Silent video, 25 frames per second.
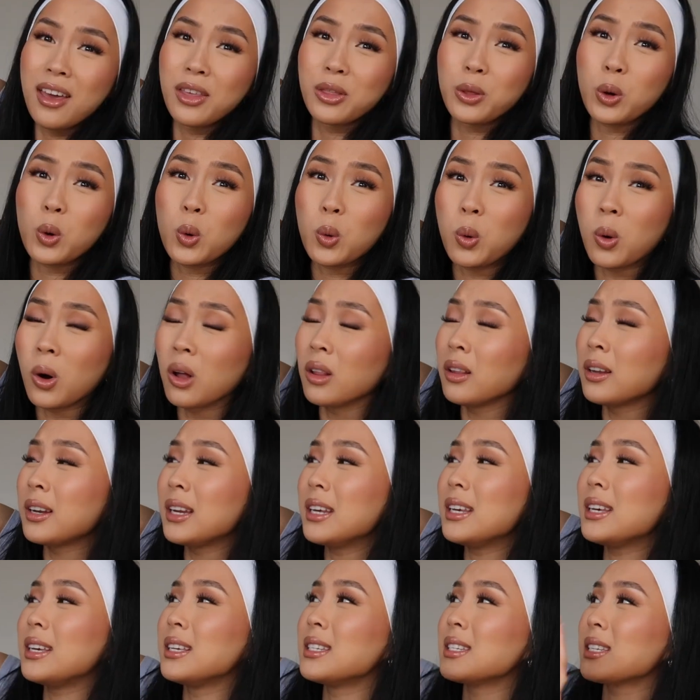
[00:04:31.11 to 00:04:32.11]
The
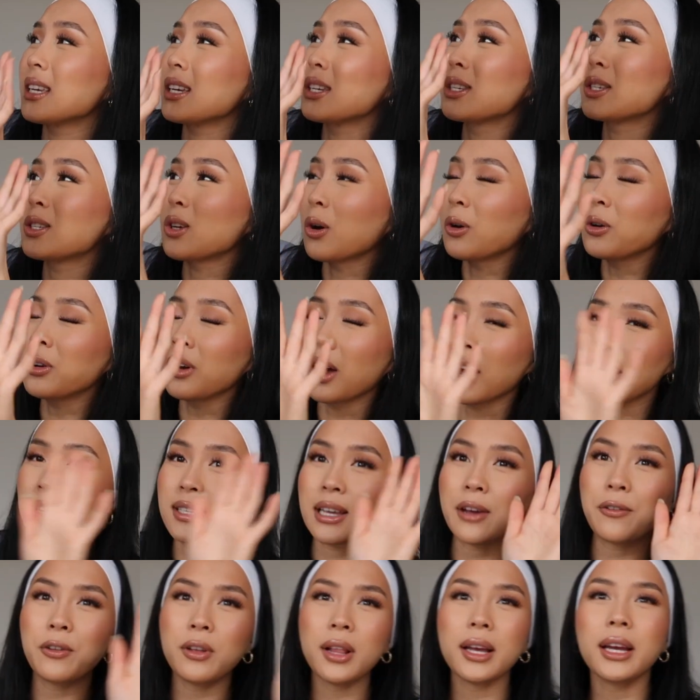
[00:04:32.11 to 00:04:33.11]
quality is so nice.
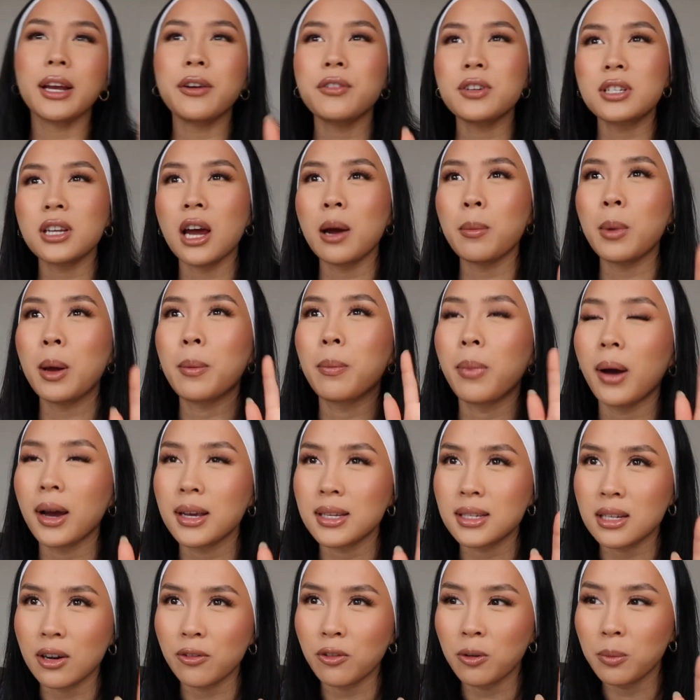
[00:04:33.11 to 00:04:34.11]
I feel like every time I
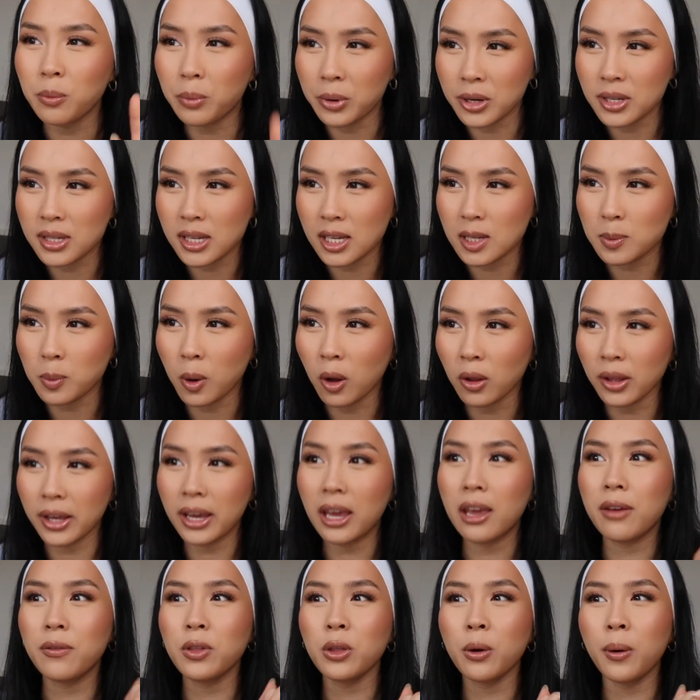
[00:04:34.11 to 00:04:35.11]
buy stuff from Princess Polly,
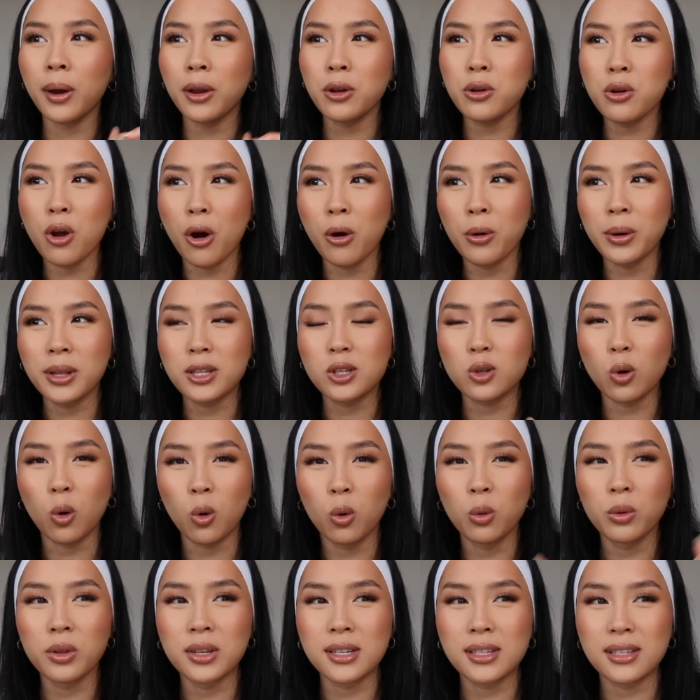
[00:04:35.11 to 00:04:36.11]
even though I know it's
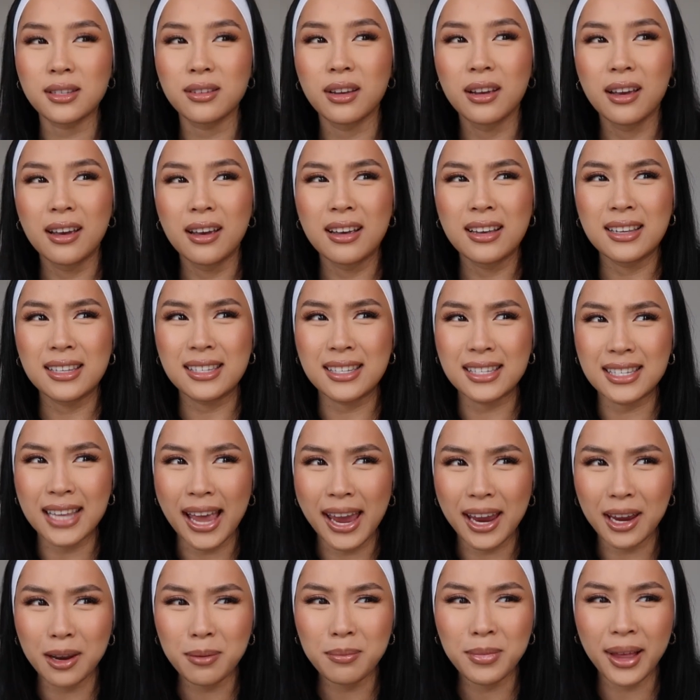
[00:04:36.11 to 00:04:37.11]
all the
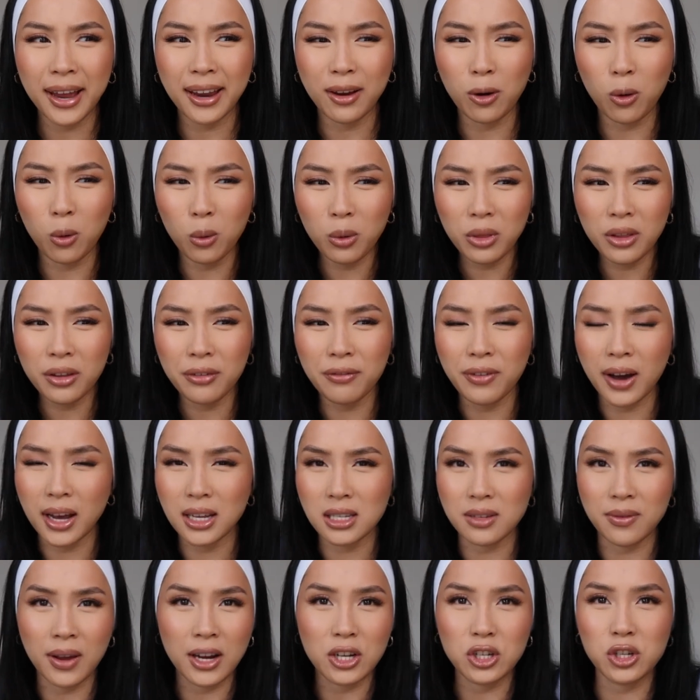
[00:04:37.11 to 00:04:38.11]
same, like all the
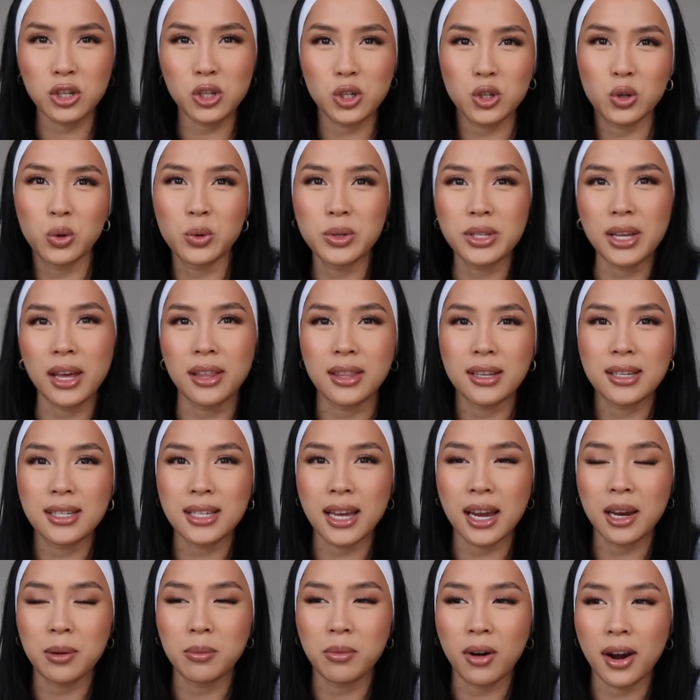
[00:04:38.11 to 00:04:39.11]
fast fashion stores are the
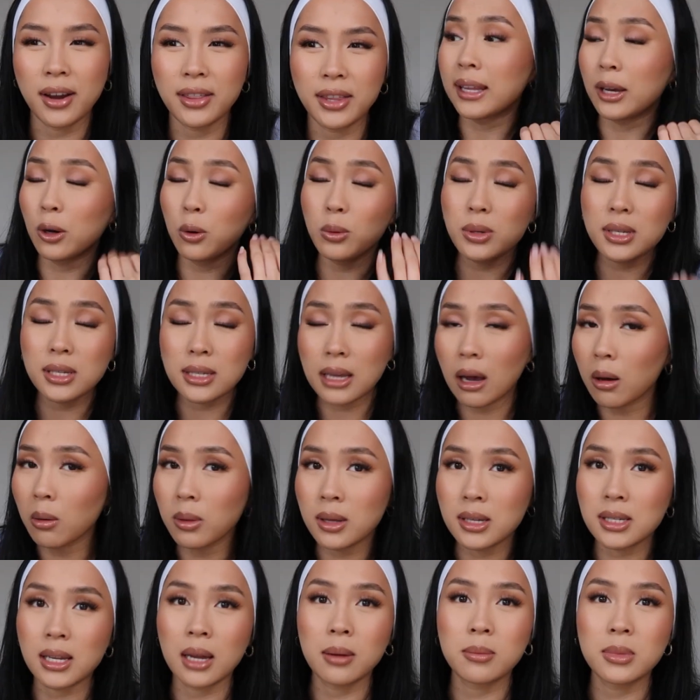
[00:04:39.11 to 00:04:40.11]
same, right? They all sell
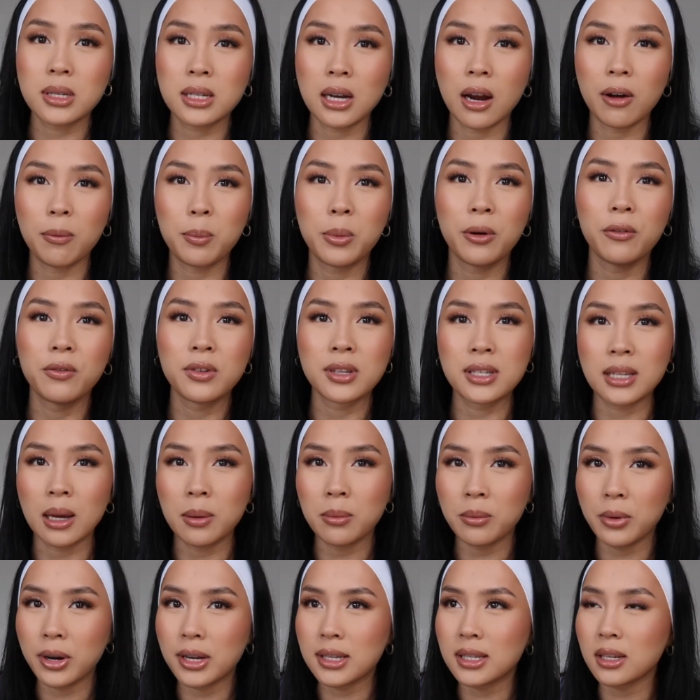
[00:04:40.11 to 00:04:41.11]
the same stuff, but for
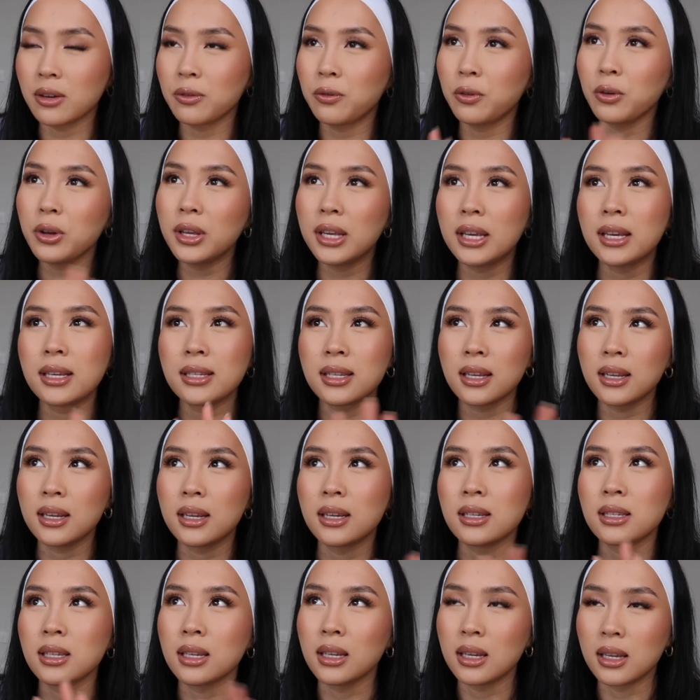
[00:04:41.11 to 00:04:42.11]
some reason, for years and
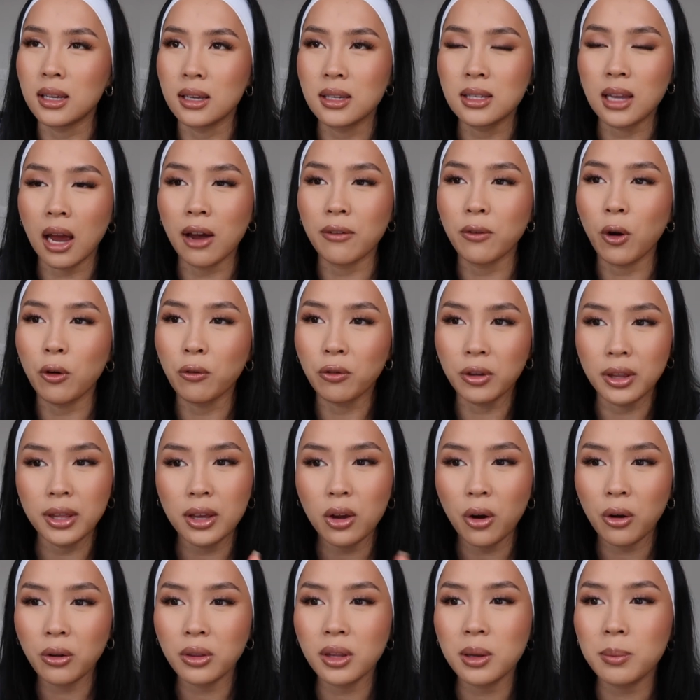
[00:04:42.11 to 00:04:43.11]
years and years, I've
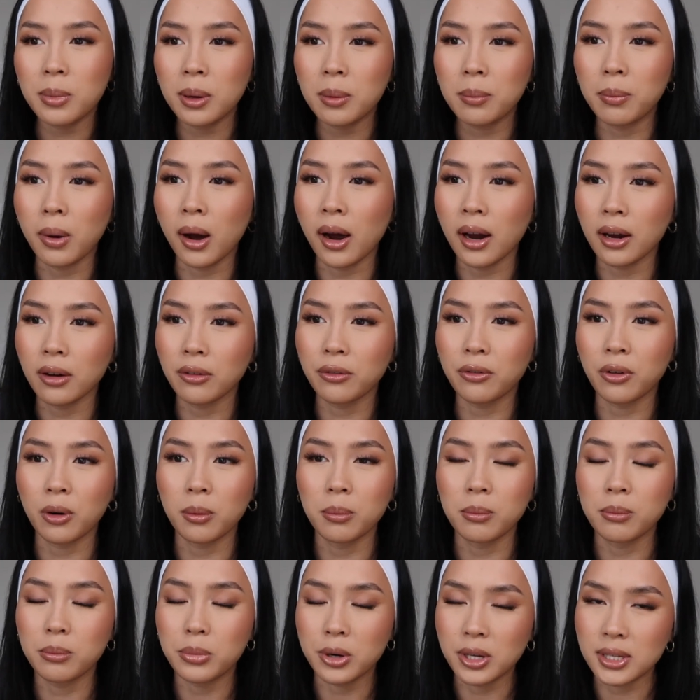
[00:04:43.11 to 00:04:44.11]
really only been buying
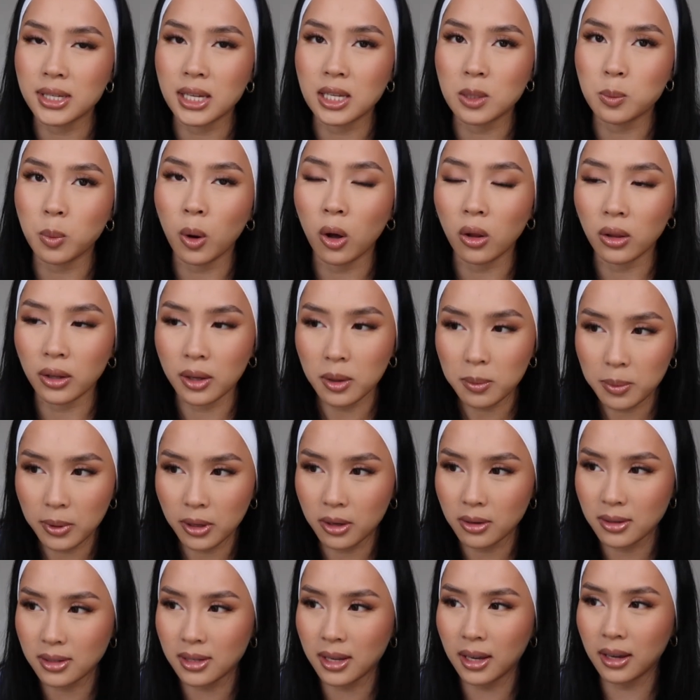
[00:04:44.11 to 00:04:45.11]
from Princess Polly
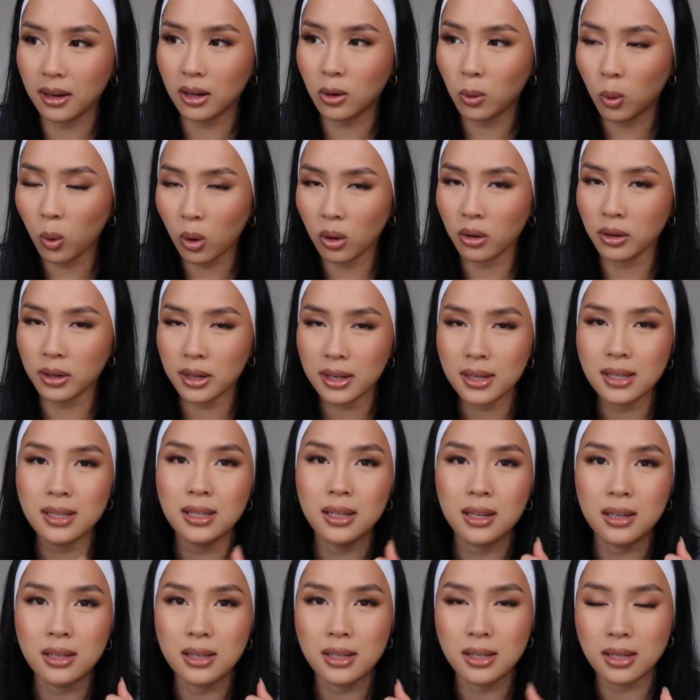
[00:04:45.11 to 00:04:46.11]
because their quality is
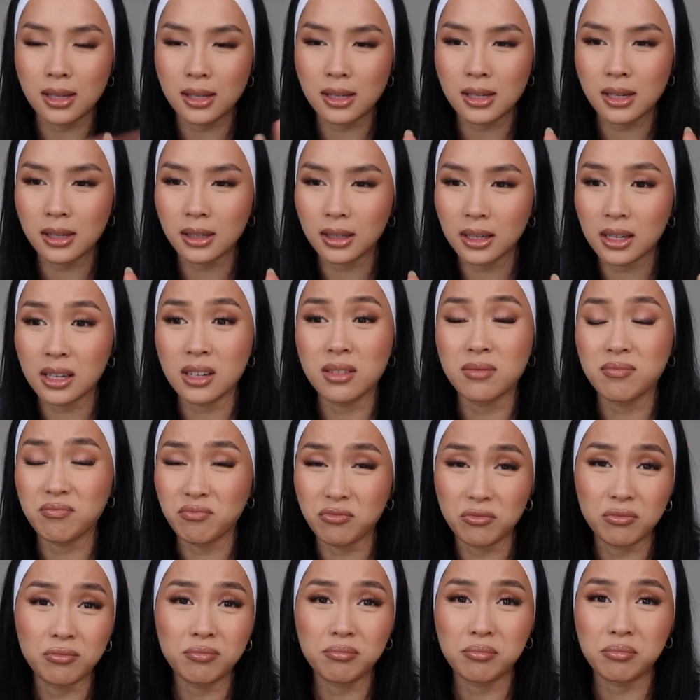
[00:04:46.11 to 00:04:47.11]
consistently
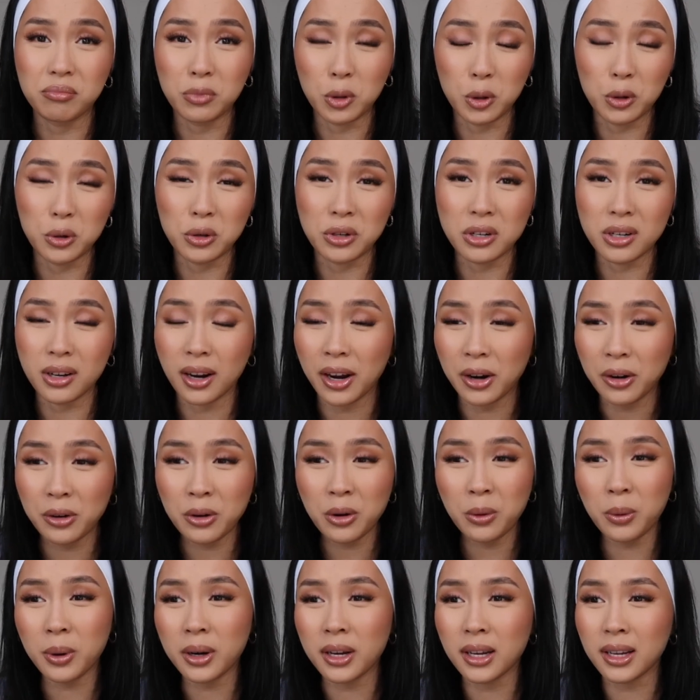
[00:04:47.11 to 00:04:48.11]
good. I don't
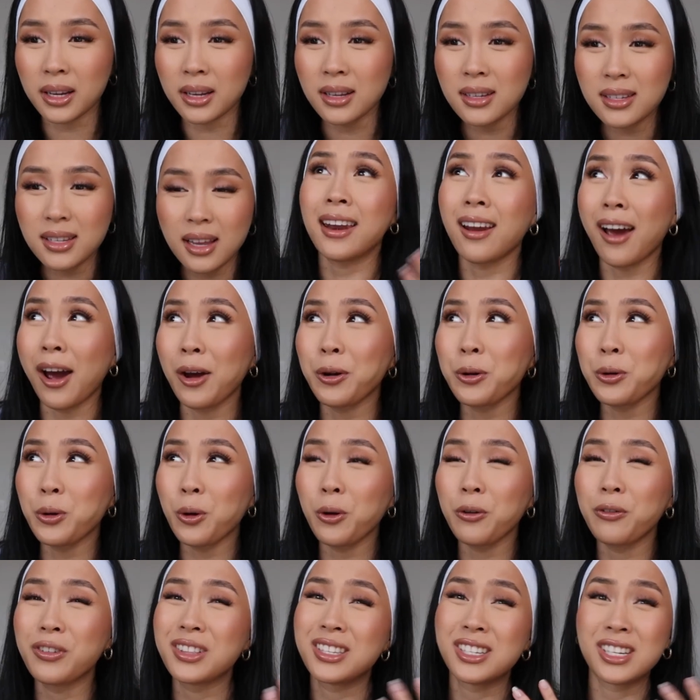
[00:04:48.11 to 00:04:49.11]
know what it is and I don't
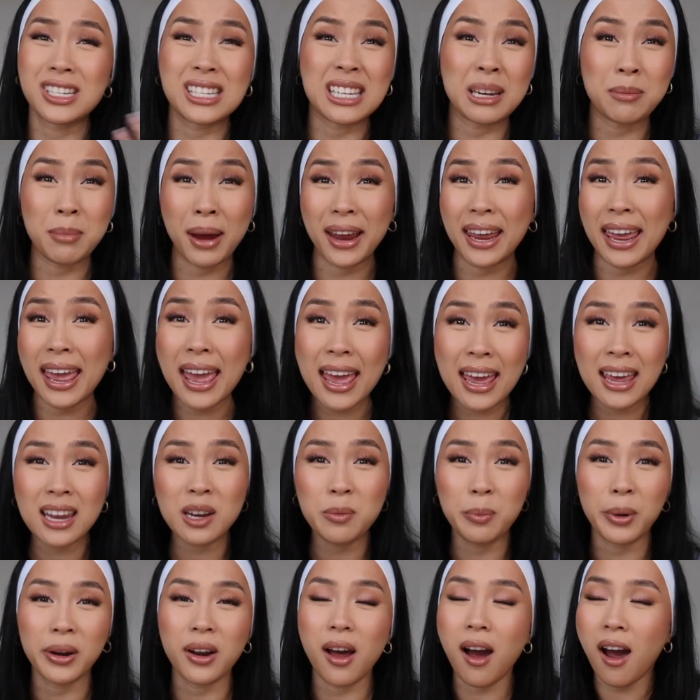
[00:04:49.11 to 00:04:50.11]
know if it's just in my
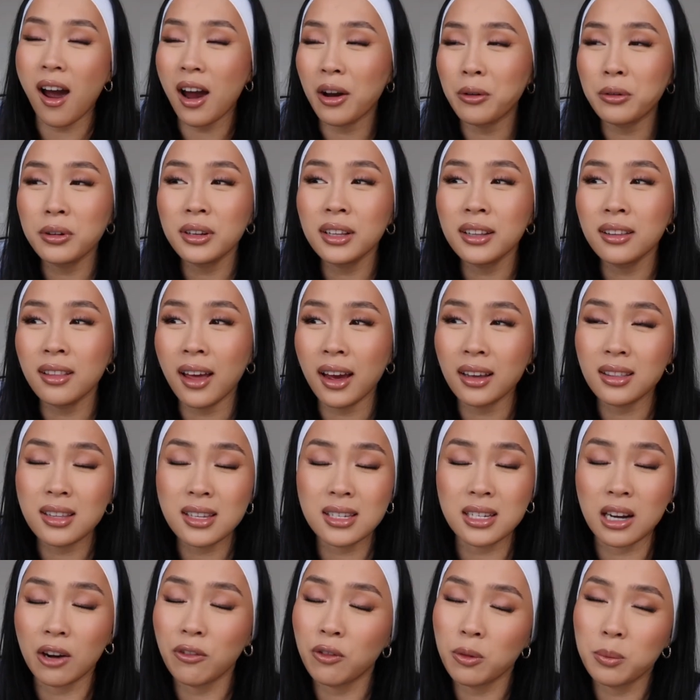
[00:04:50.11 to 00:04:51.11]
head but I really like the
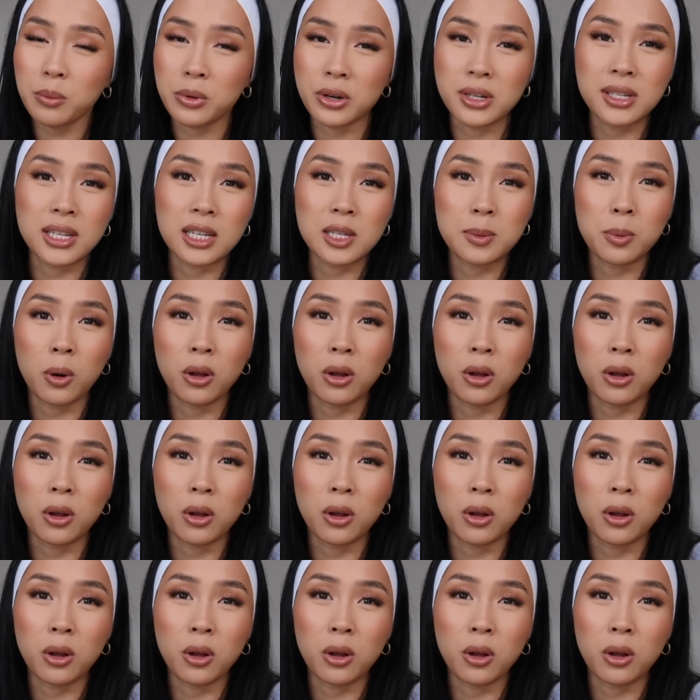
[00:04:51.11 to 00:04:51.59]
stuff from Princess